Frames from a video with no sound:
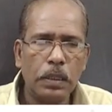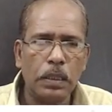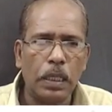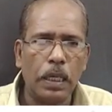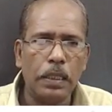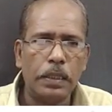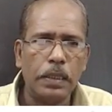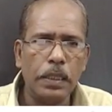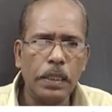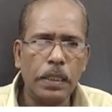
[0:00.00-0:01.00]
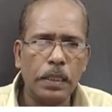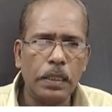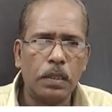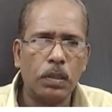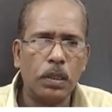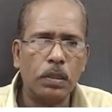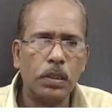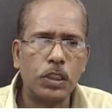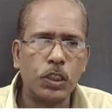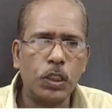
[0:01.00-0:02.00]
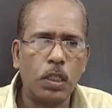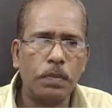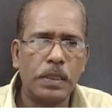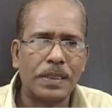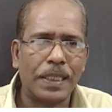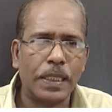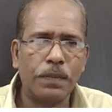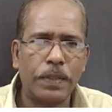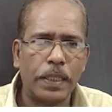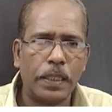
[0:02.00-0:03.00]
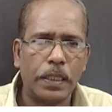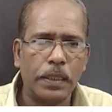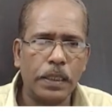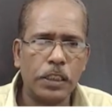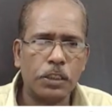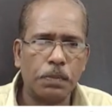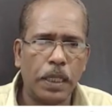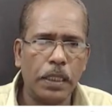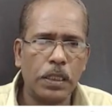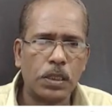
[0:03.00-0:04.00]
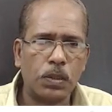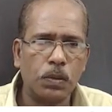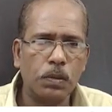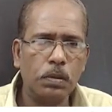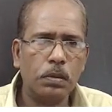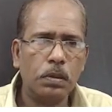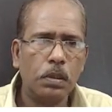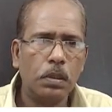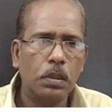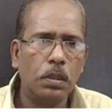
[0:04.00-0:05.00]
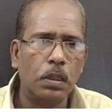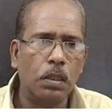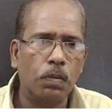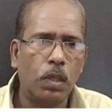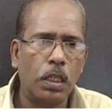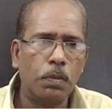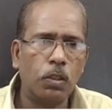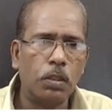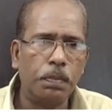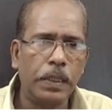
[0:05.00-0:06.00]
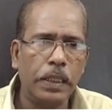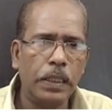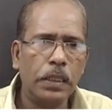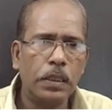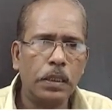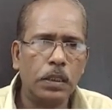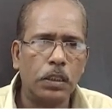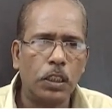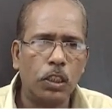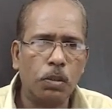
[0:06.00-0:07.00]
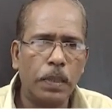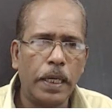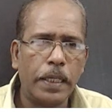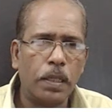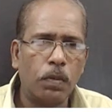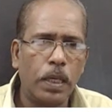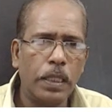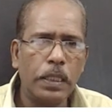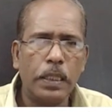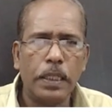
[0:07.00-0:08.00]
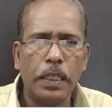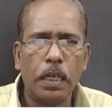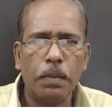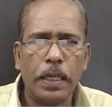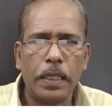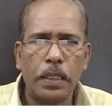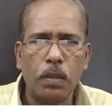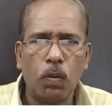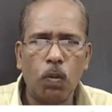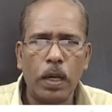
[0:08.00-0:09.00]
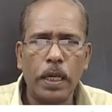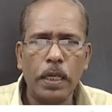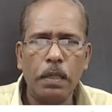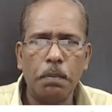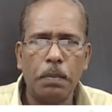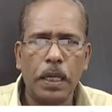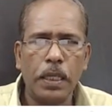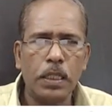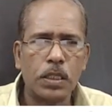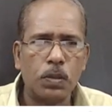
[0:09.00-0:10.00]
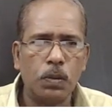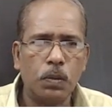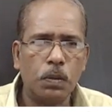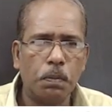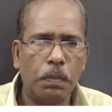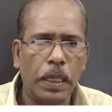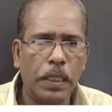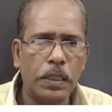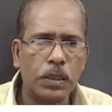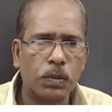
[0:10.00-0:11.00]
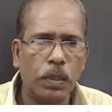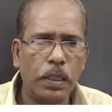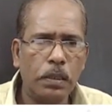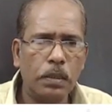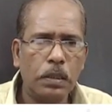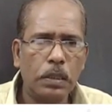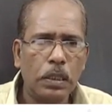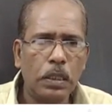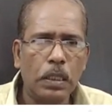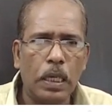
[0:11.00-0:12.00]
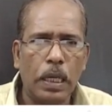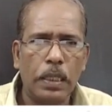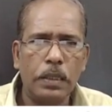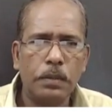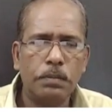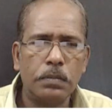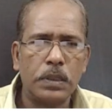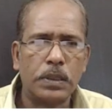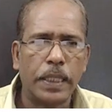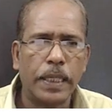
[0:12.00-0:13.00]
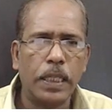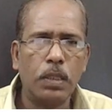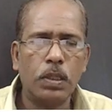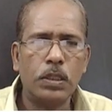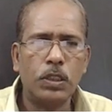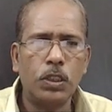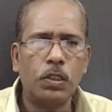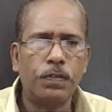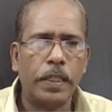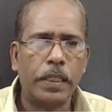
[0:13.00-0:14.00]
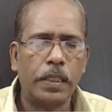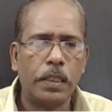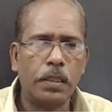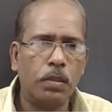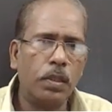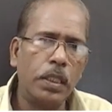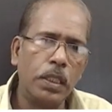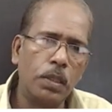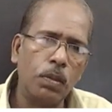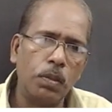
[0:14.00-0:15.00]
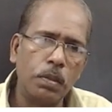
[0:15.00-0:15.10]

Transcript: and t equal to the 0 of the second factor, that is minus 2, what about b? The numerator 1, denominator 1 minus 2 minus 1, and the second one 0 factor don't include.